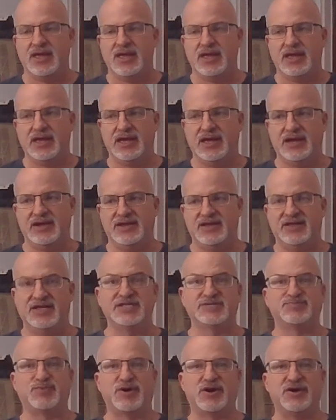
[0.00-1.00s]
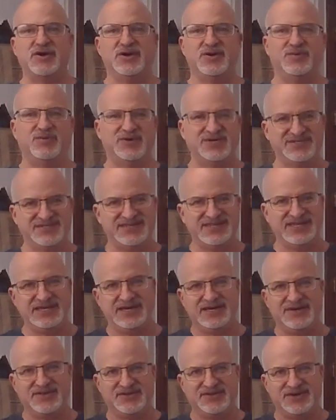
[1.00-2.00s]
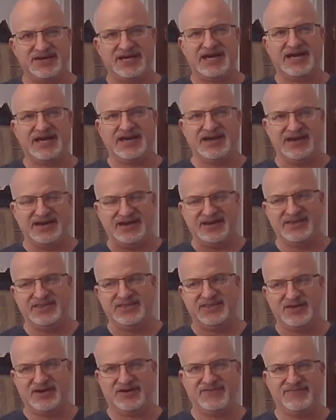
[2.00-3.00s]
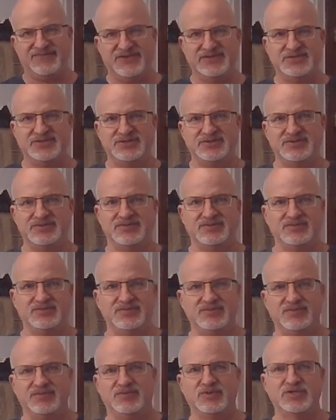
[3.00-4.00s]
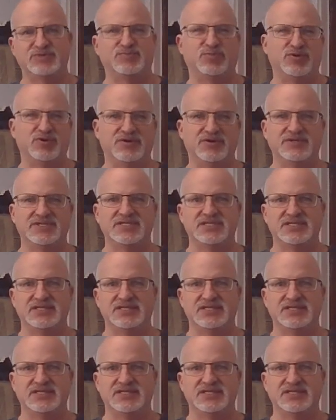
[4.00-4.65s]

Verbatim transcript: And his partner was the other guy in the office who was bored